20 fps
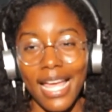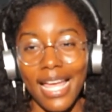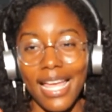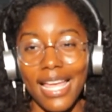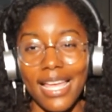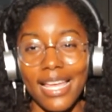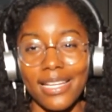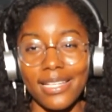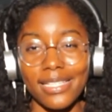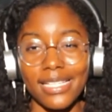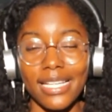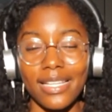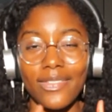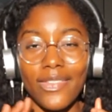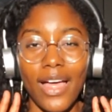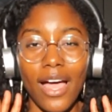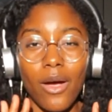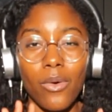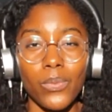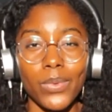And
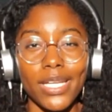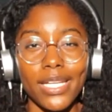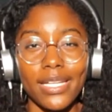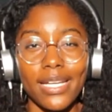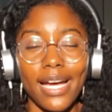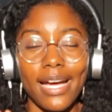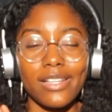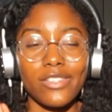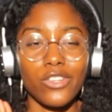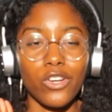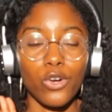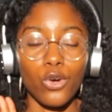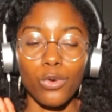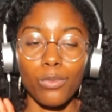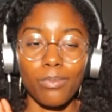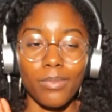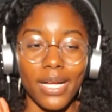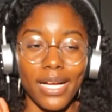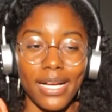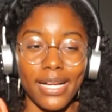then that week I
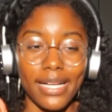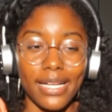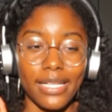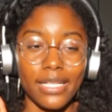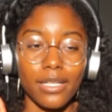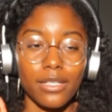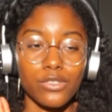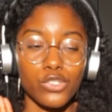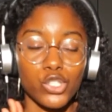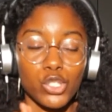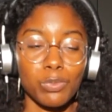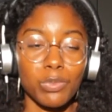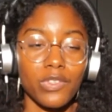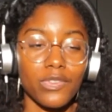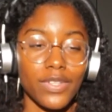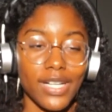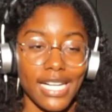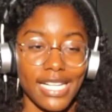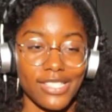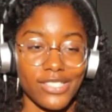told my
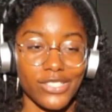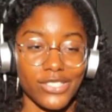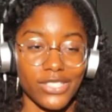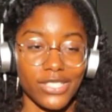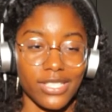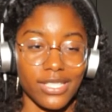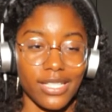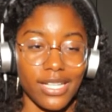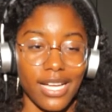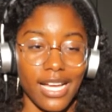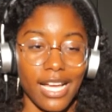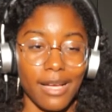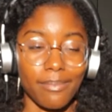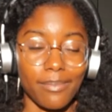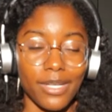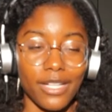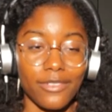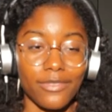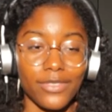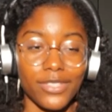supervisor at
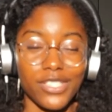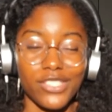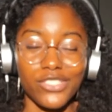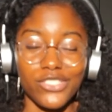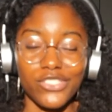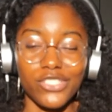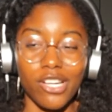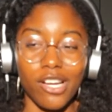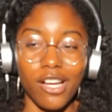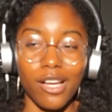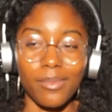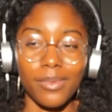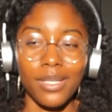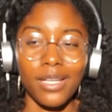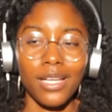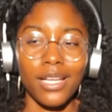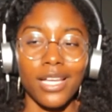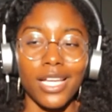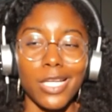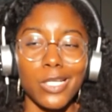my first job,
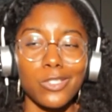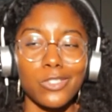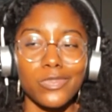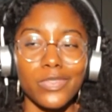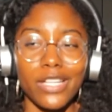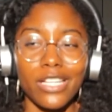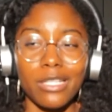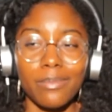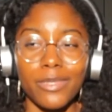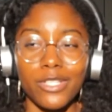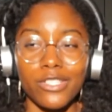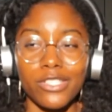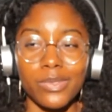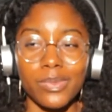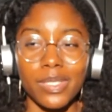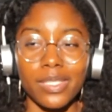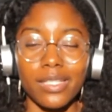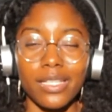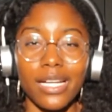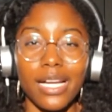and it was very
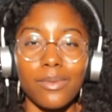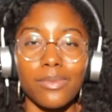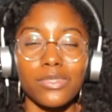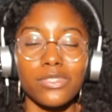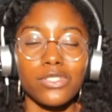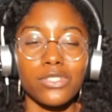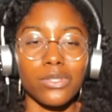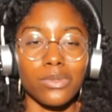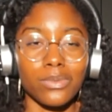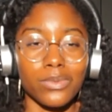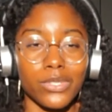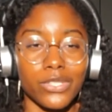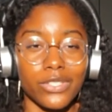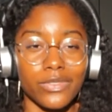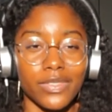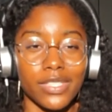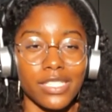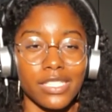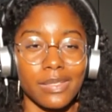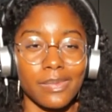bittersweet. Like, I was so
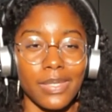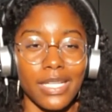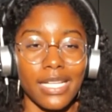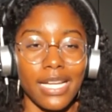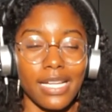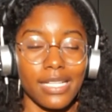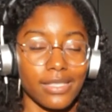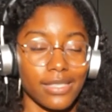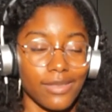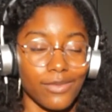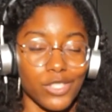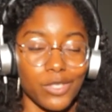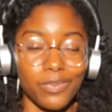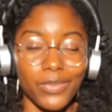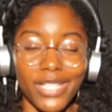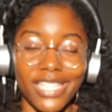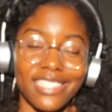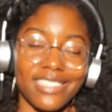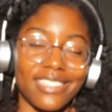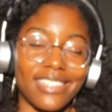nervous, and I was
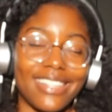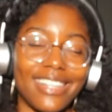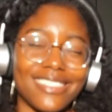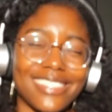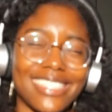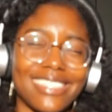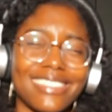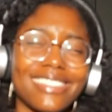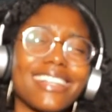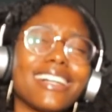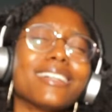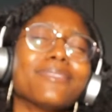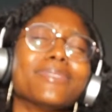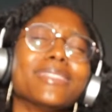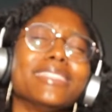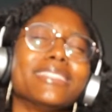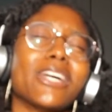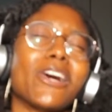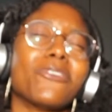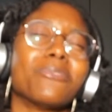praying to God. I was like, God,
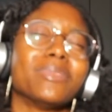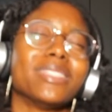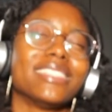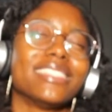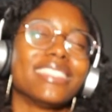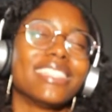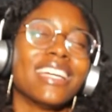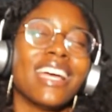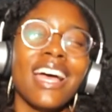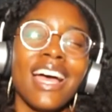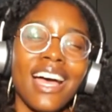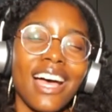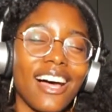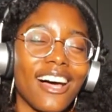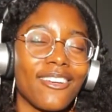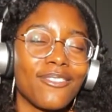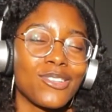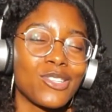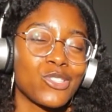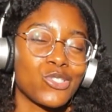please help me
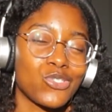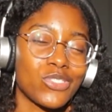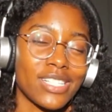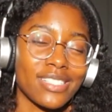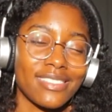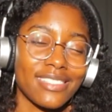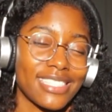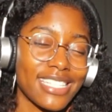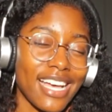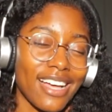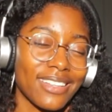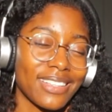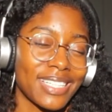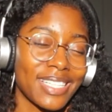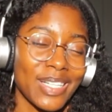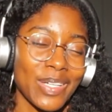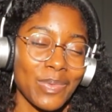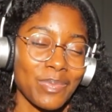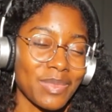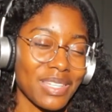have the strength to tell
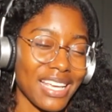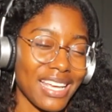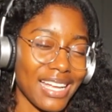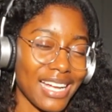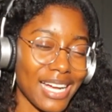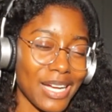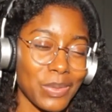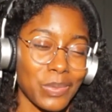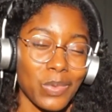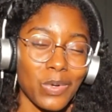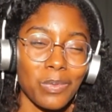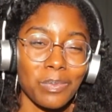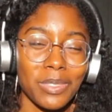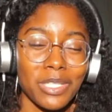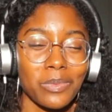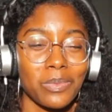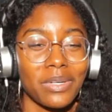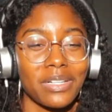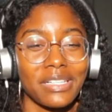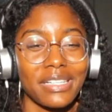him that I won't
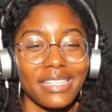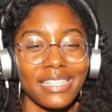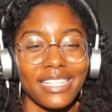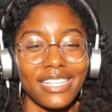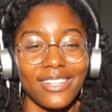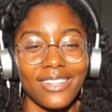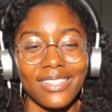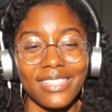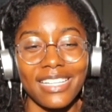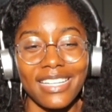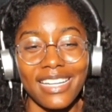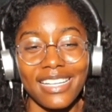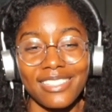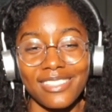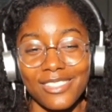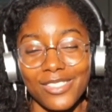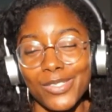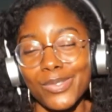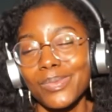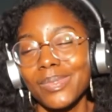be working here in the
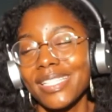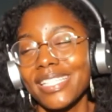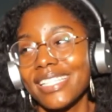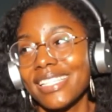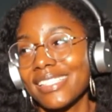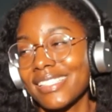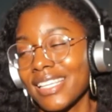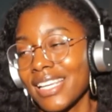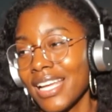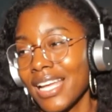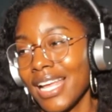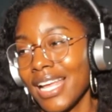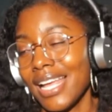next two weeks.